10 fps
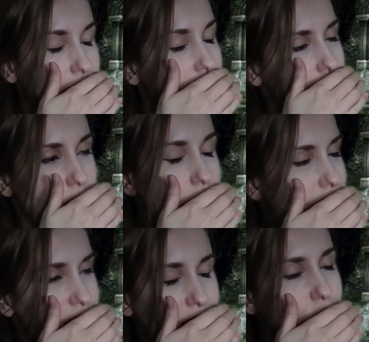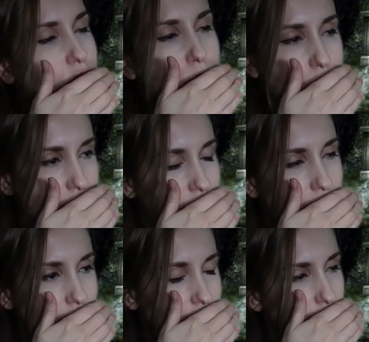Yeah, see, that doesn't actually mean
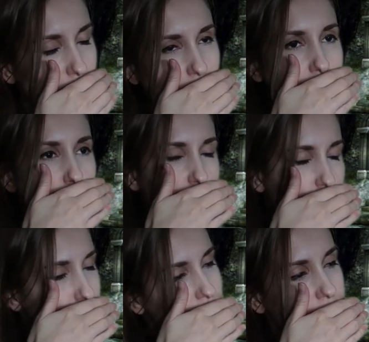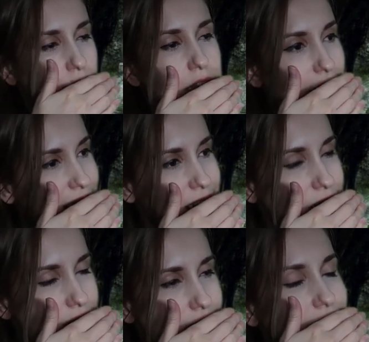anything, because when a person
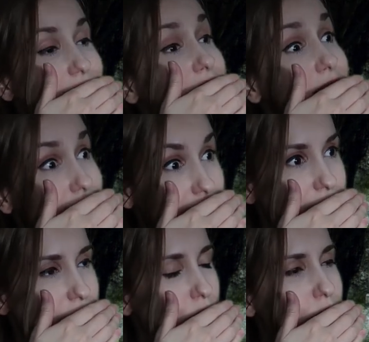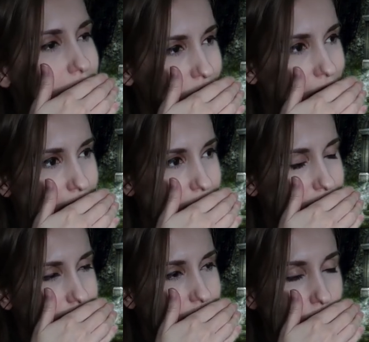dies, their skin
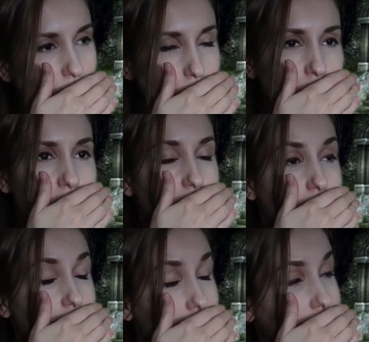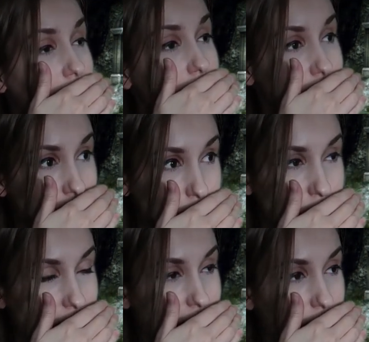retracts. So that means the hair
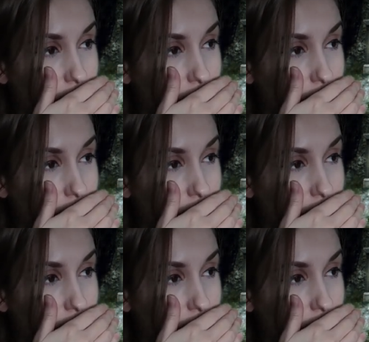seems like it's